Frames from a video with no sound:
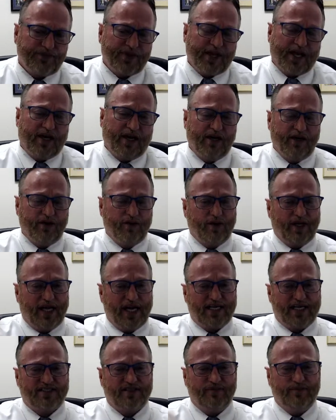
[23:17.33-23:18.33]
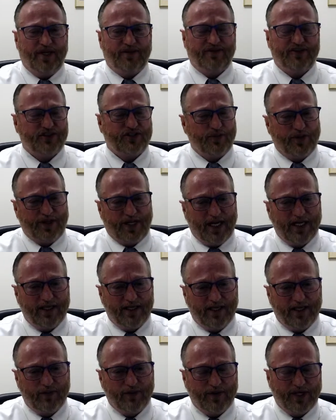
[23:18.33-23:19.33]
Legal acts and methods, what I
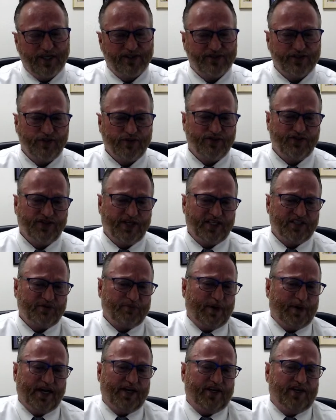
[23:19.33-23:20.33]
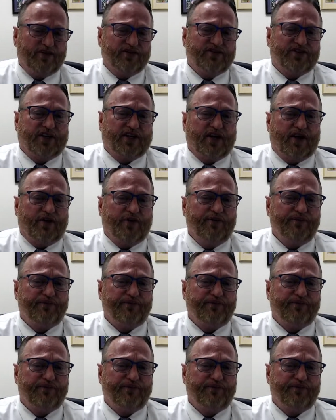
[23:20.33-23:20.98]
did when I sued Chase Bank years ago.